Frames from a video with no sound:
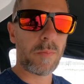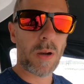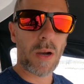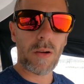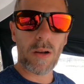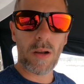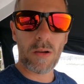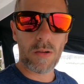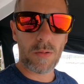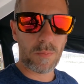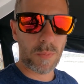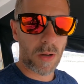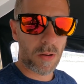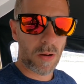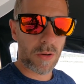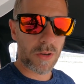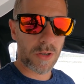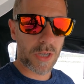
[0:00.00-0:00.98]
boat
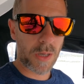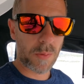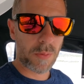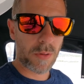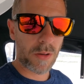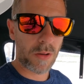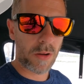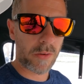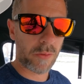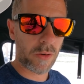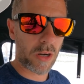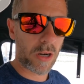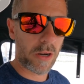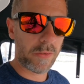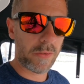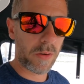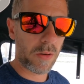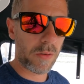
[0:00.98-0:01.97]
ownership that I've
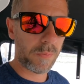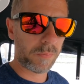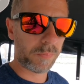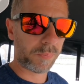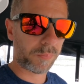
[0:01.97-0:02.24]
got over.